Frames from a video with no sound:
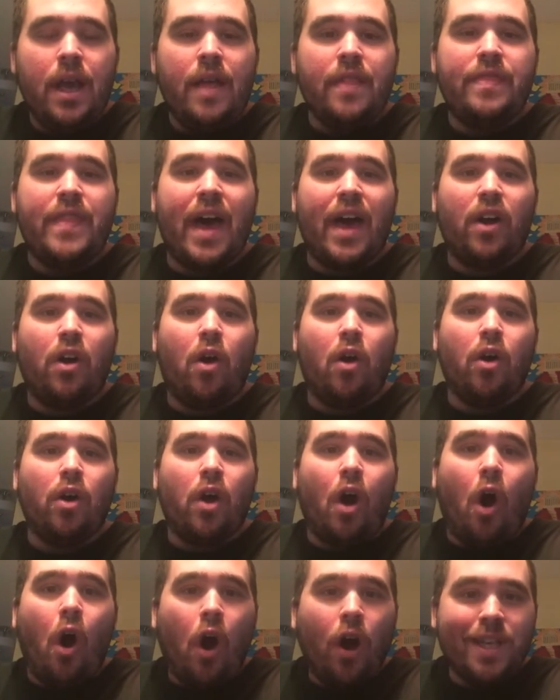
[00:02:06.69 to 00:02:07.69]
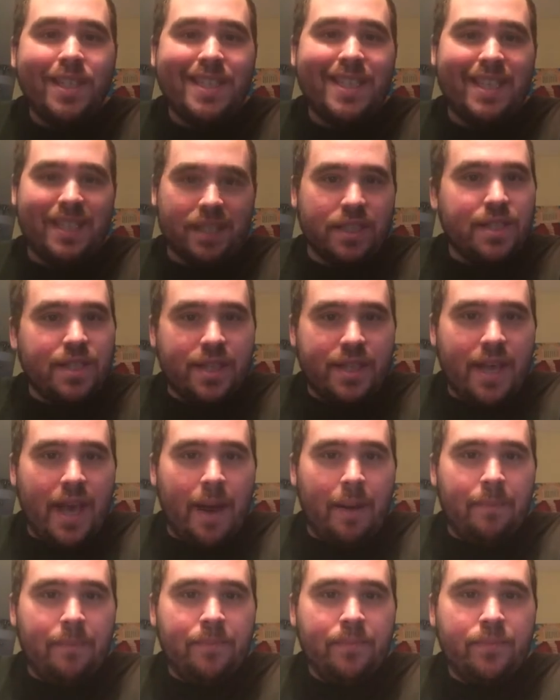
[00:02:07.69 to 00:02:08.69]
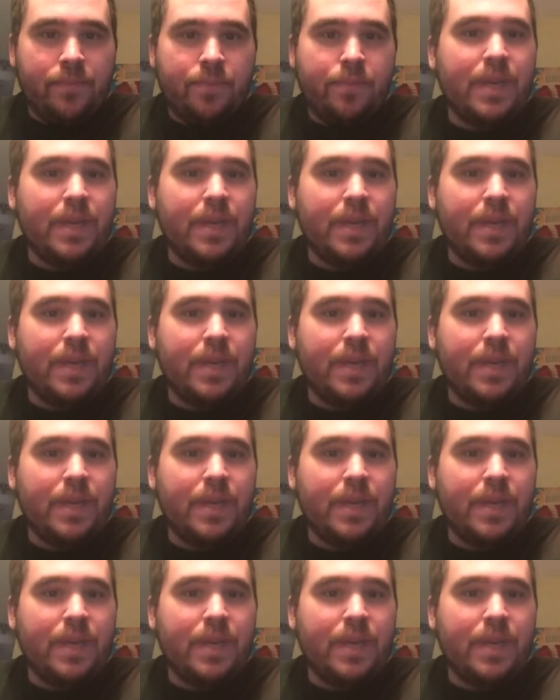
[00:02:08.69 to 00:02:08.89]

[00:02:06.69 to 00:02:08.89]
that are haunting to them